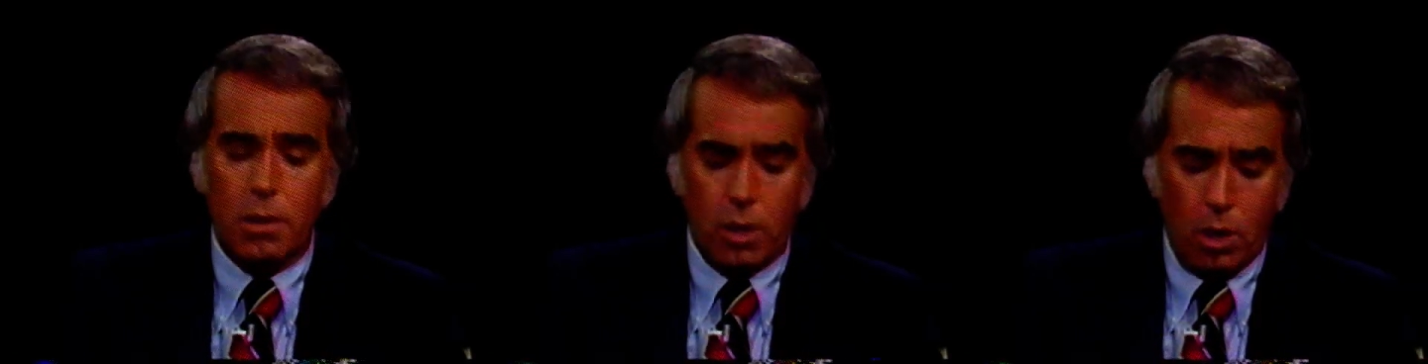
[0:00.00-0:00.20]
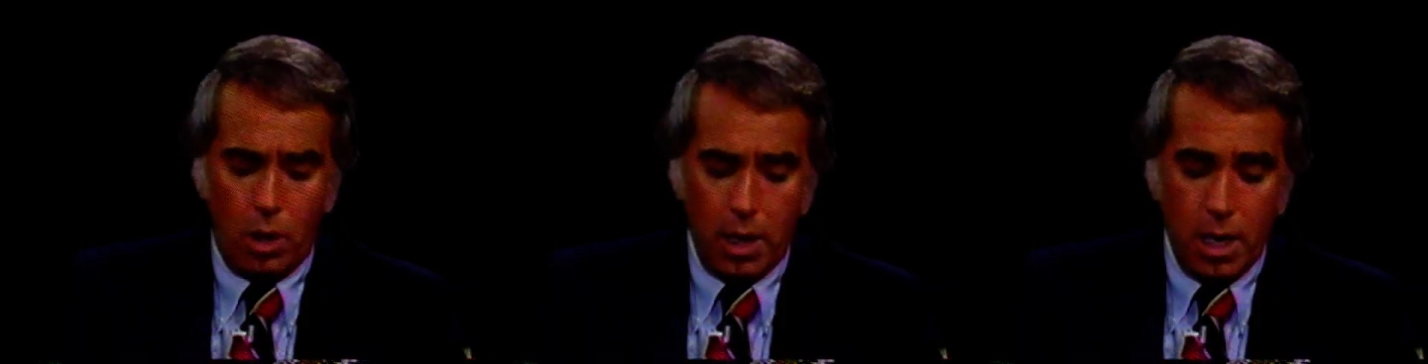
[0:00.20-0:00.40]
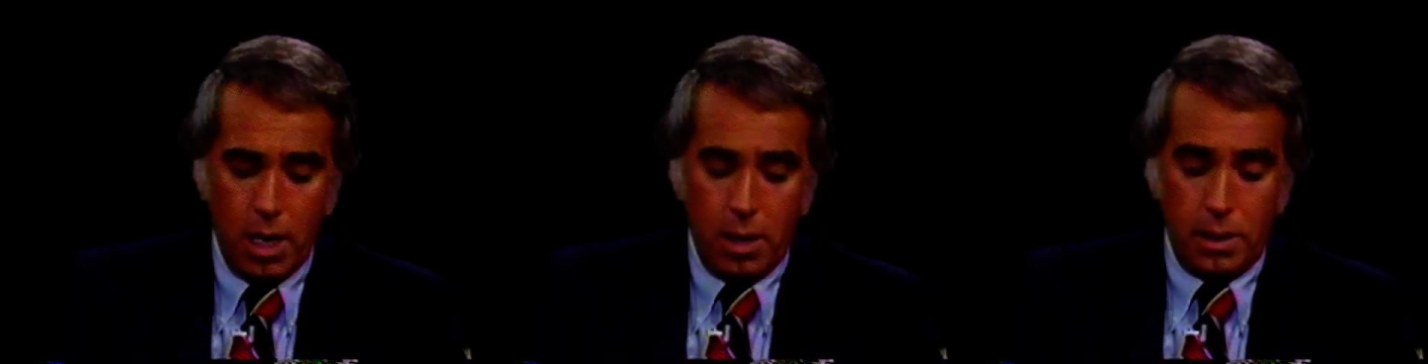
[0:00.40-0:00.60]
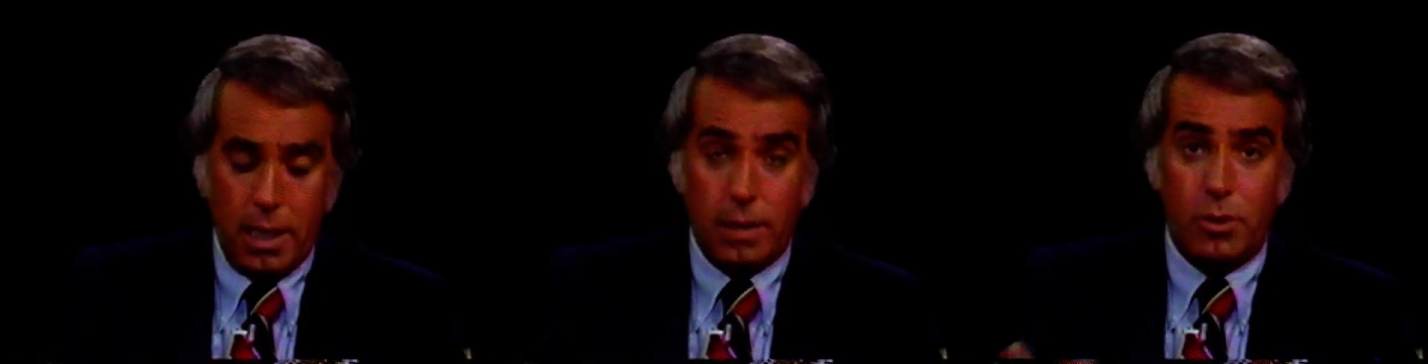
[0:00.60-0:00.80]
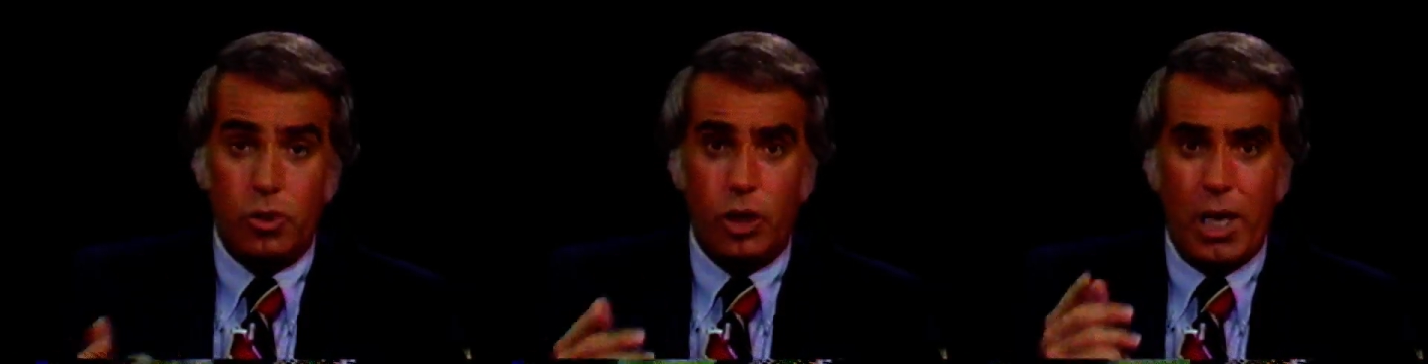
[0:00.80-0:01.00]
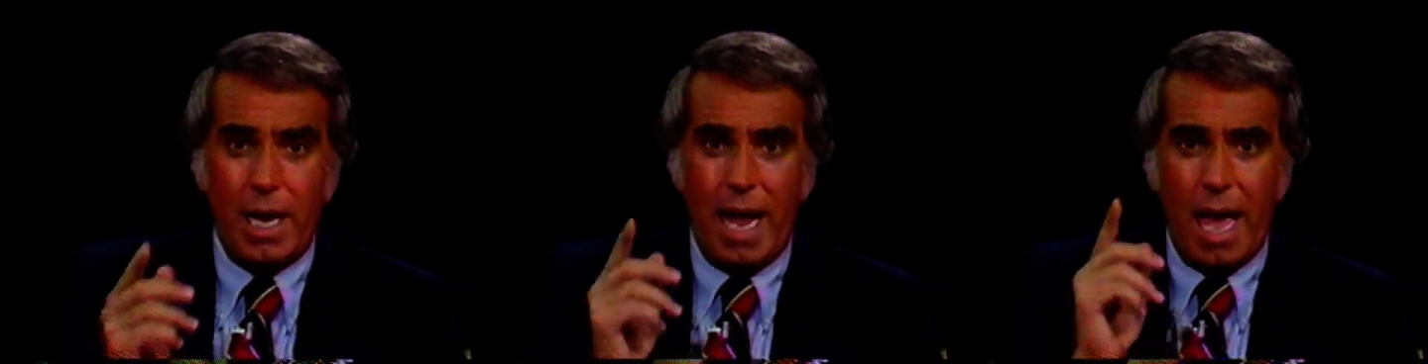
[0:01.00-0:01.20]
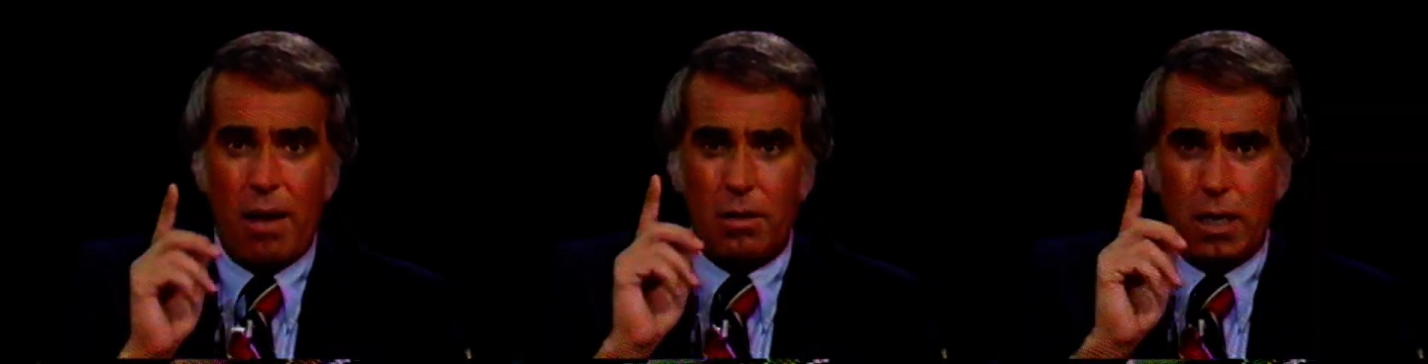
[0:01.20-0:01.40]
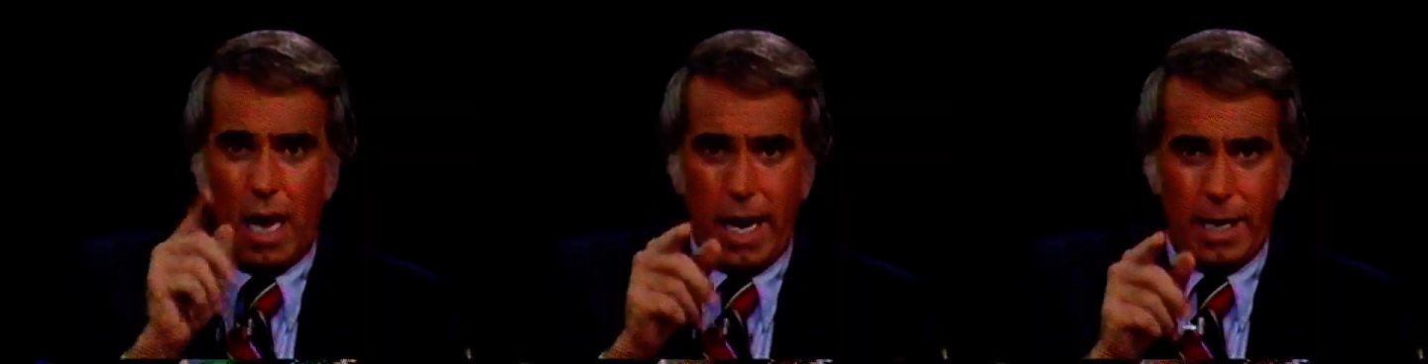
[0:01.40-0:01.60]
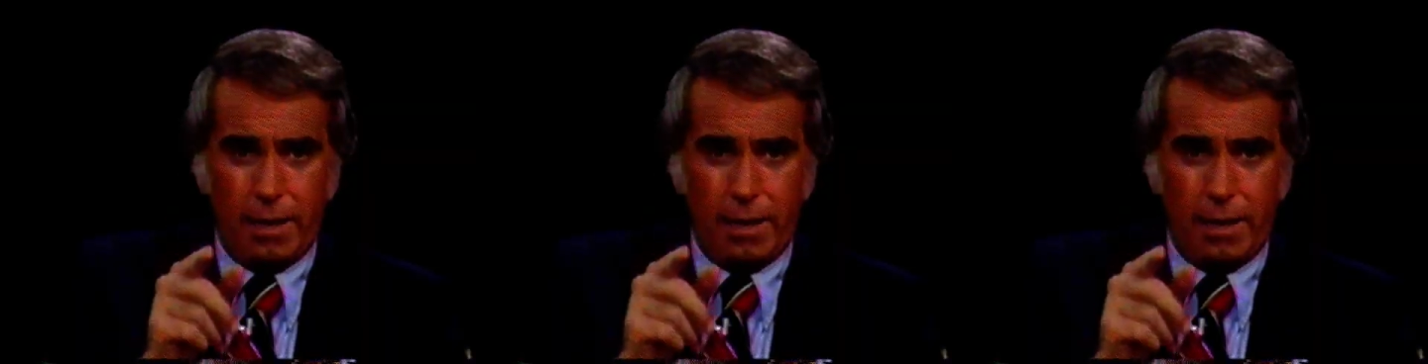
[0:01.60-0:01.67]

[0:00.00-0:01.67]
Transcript: Illinois, Dr. J. Allen Hynek.